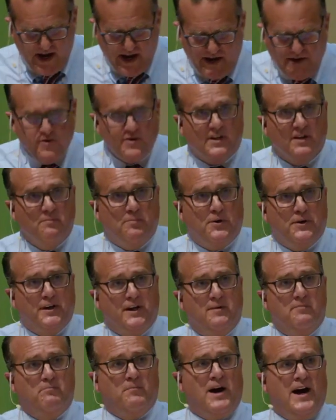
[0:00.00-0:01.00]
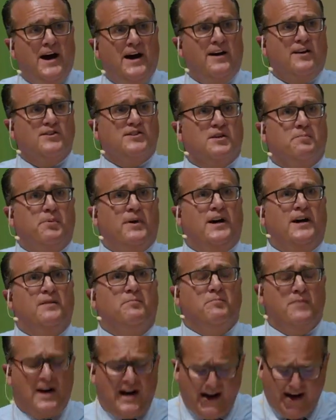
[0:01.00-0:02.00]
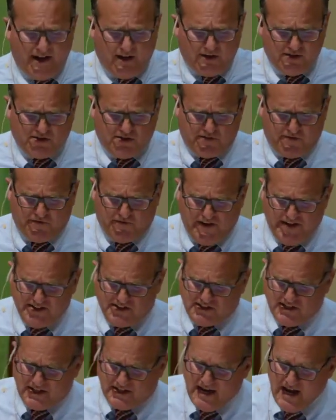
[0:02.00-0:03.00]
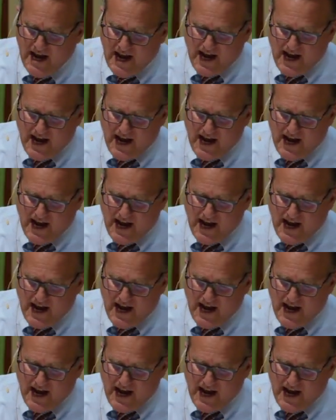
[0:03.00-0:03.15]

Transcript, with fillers: and you can put up miles upon miles of fencing,